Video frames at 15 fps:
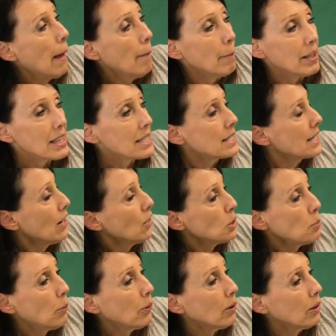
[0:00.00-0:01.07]
But the
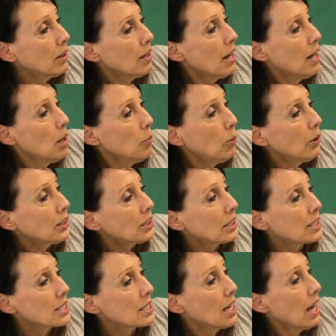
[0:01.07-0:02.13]
south pole
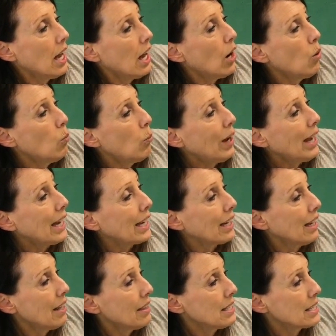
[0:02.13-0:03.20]
pushes away
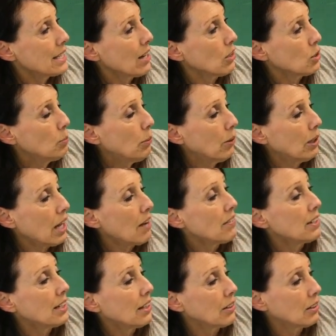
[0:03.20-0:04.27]
the south pole of
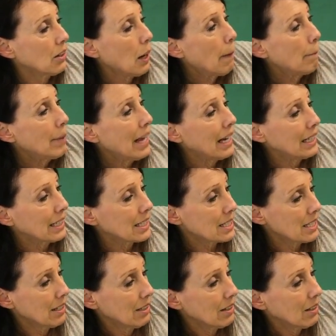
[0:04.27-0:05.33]
another
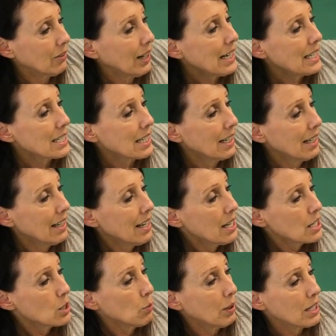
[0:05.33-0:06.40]
magnet. All right?
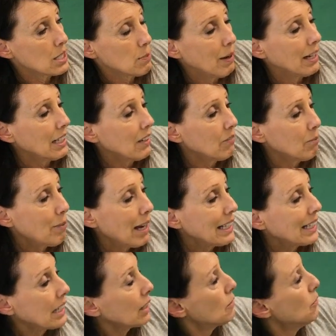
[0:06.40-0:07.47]
So what is
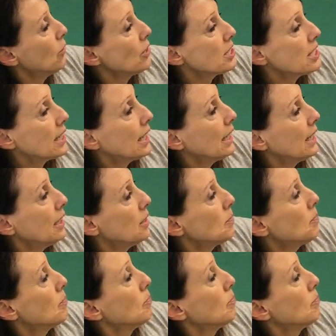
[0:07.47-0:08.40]
magnetic force again?